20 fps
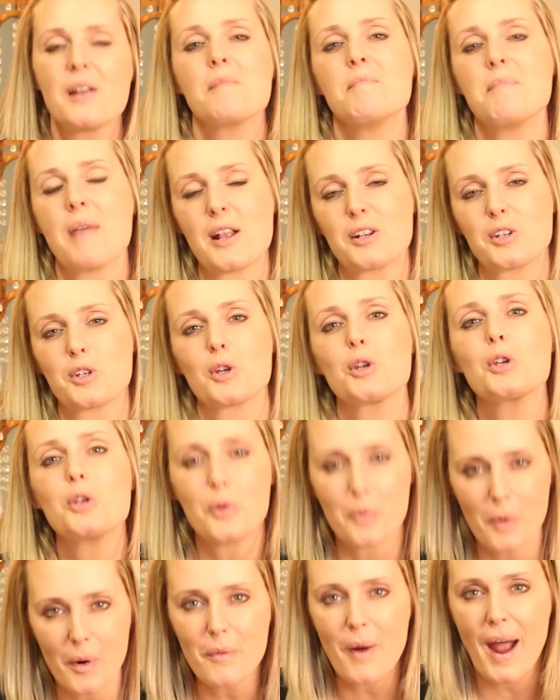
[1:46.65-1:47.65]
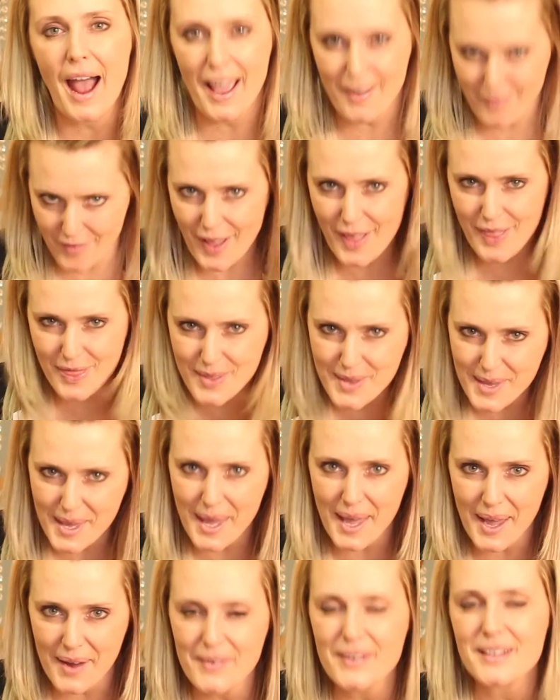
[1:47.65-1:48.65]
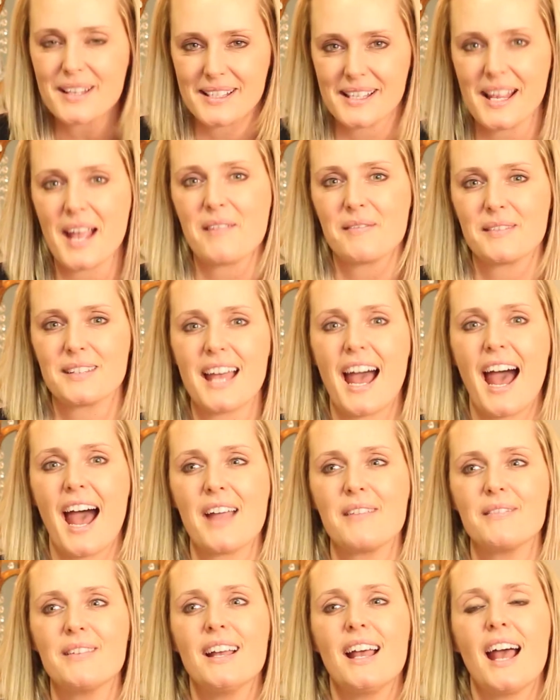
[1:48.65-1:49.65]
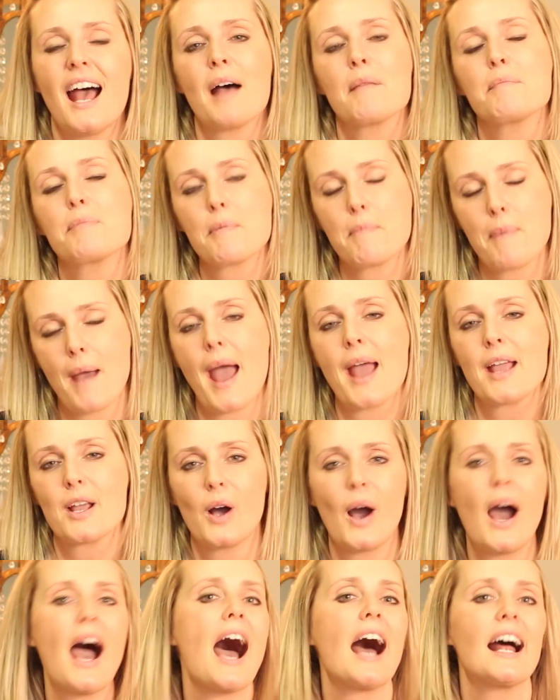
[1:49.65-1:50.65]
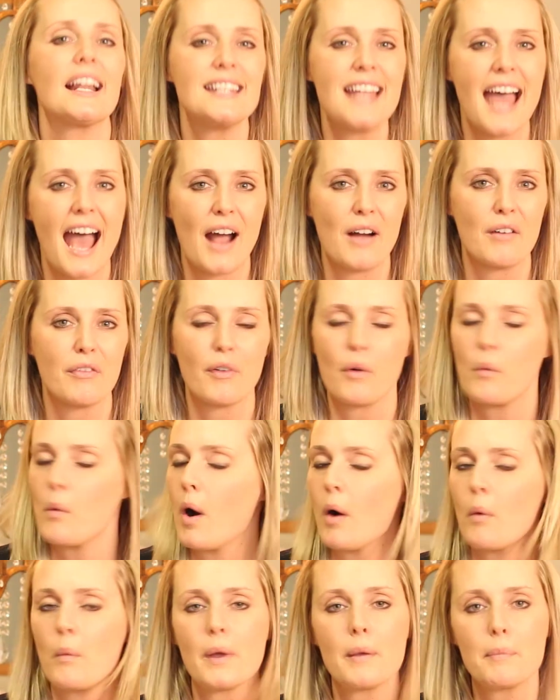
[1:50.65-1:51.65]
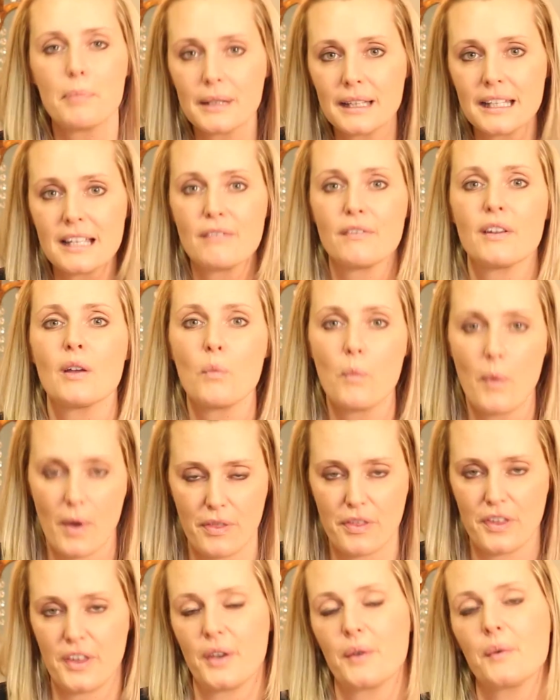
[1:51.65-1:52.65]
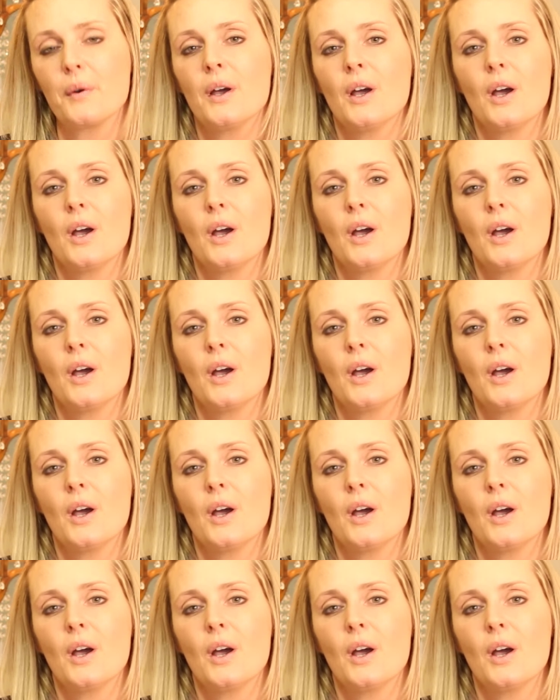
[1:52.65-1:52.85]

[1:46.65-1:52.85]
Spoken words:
Make sure you arrive in the year at the same time and prepare your heart now for what we believe in with you